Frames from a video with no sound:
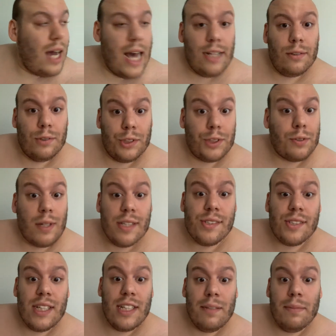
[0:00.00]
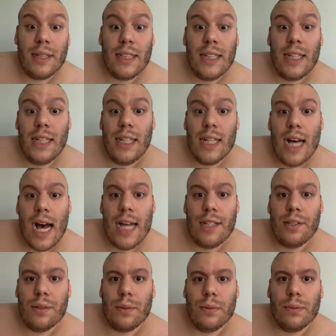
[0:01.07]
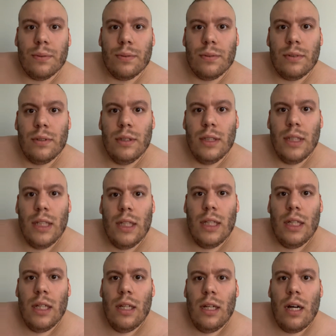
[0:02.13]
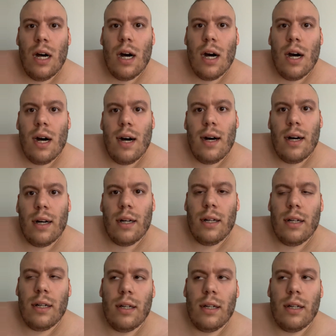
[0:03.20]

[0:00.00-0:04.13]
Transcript: I don't trust anybody. I don't uh